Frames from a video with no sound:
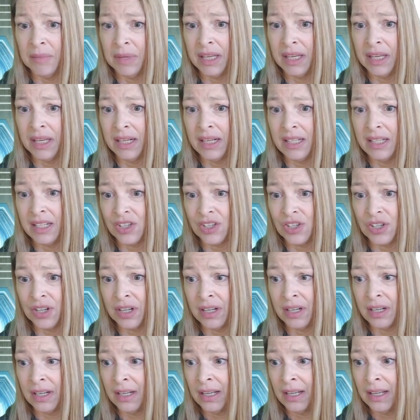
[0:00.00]
In
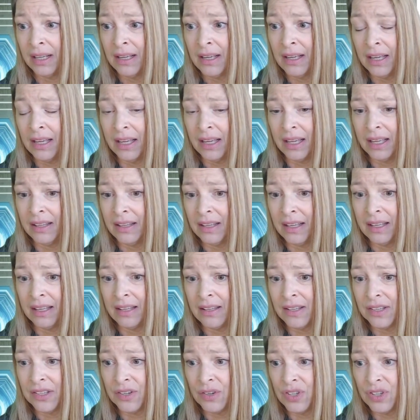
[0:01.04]
addition,
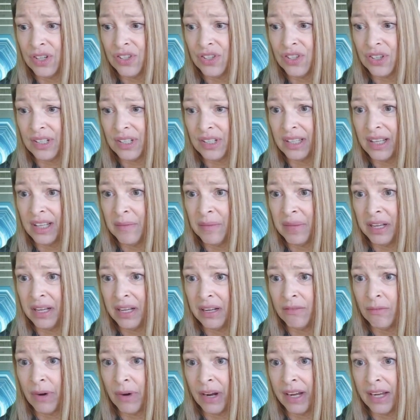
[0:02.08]
the search is just
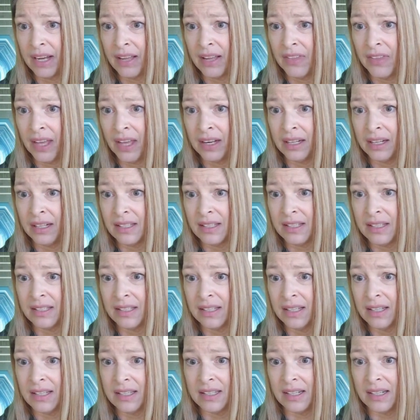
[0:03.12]
limited, right? And then
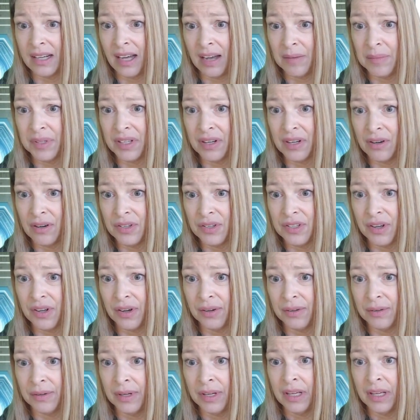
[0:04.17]
it stops here.
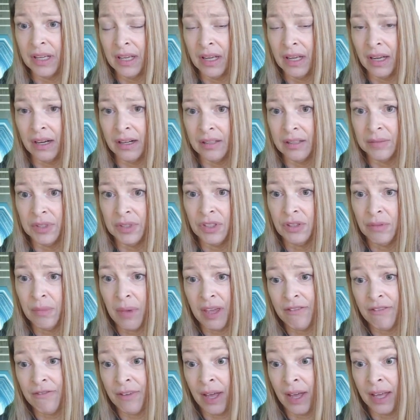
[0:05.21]
So you
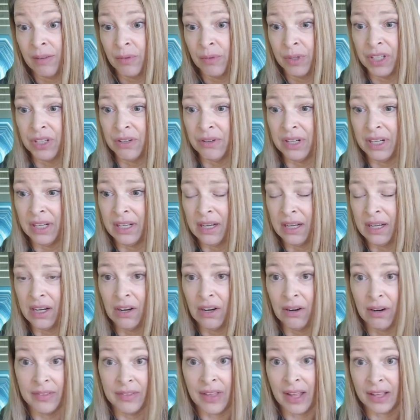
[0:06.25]
may find what you need
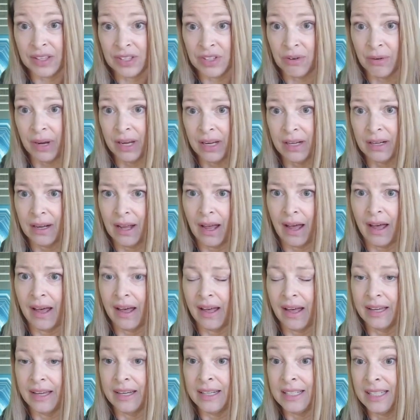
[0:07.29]
here, and that's great.
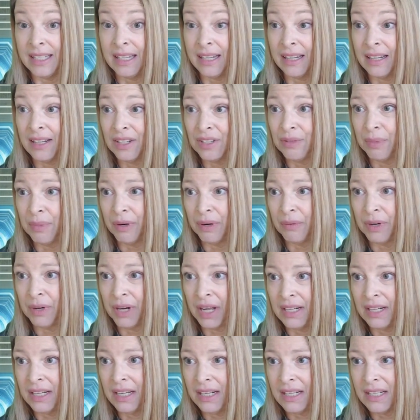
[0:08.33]
I didn't, but what
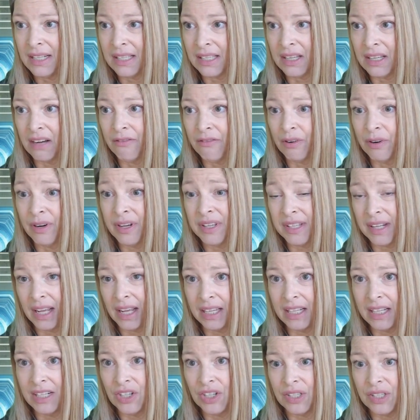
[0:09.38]
I did discover is that I
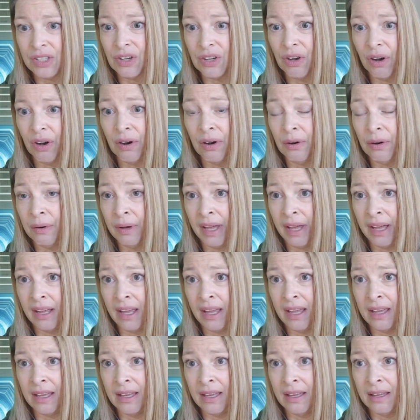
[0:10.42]
can just go
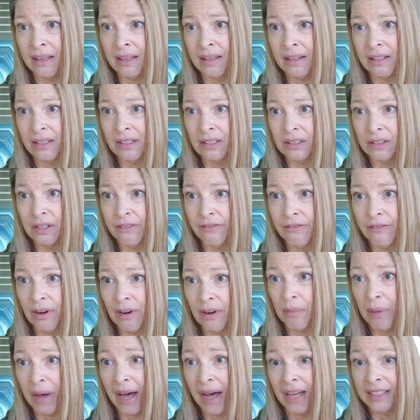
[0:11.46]
and look
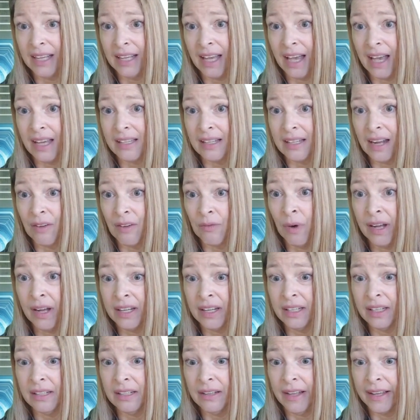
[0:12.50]
podcast that I
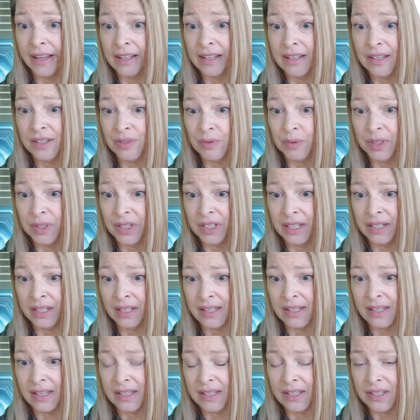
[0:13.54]
wanted, like this one,
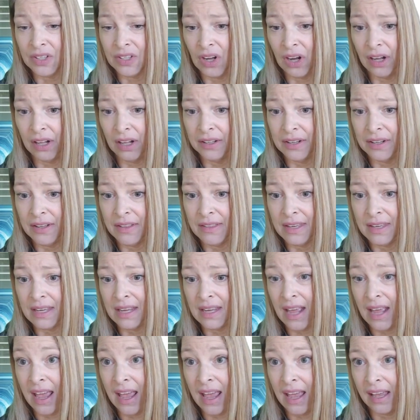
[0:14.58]
and this is called
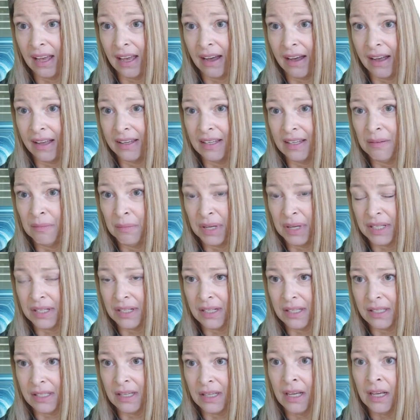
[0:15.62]
The AI in
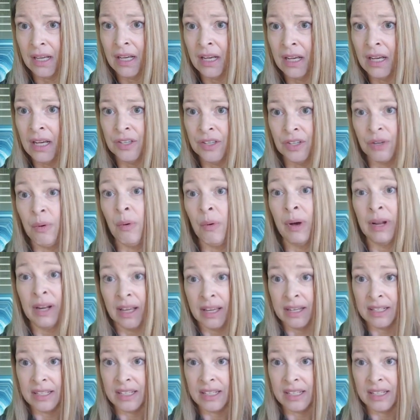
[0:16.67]
Business. So when I